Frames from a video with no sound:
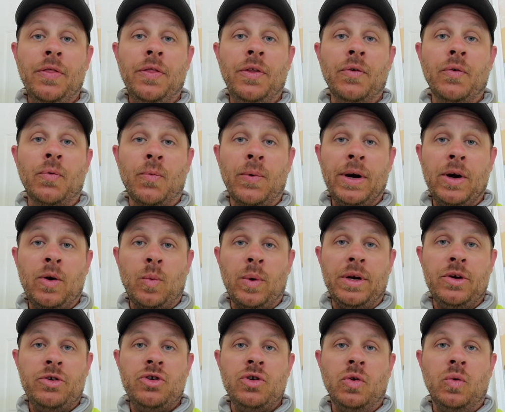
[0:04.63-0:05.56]
the rear
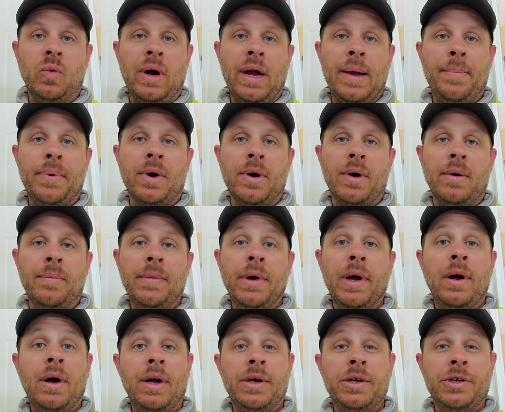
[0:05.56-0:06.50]
windshield wiper
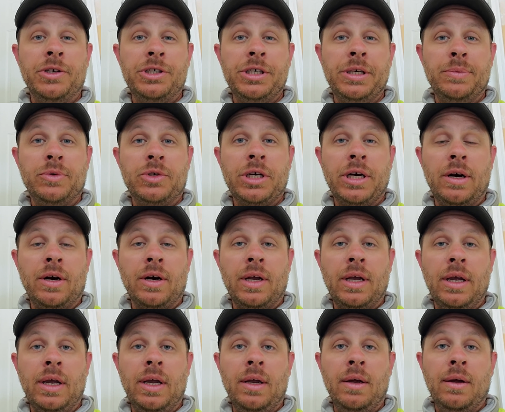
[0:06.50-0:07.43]
on your Jeep
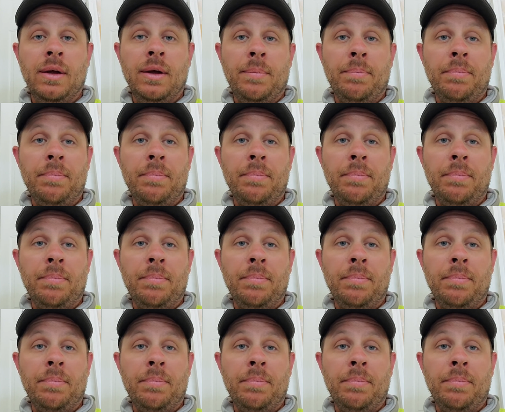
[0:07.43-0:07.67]
Cherokee.